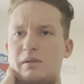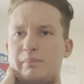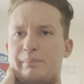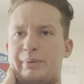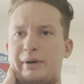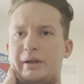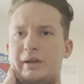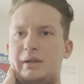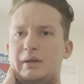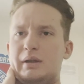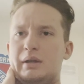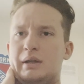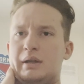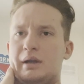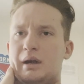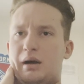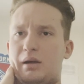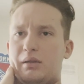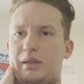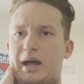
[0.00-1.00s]
But
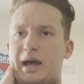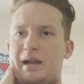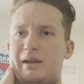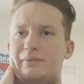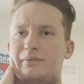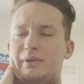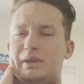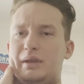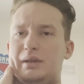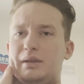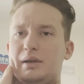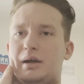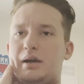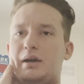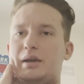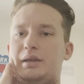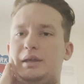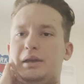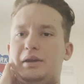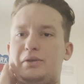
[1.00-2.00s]
a lot of the
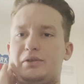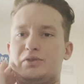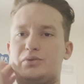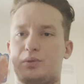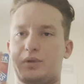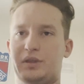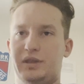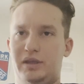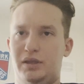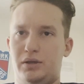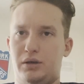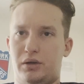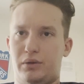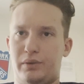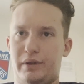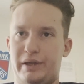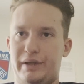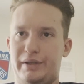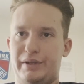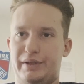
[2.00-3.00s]
years where the
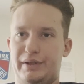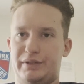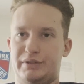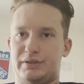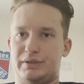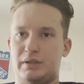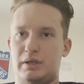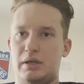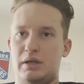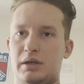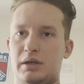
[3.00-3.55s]
ERA is,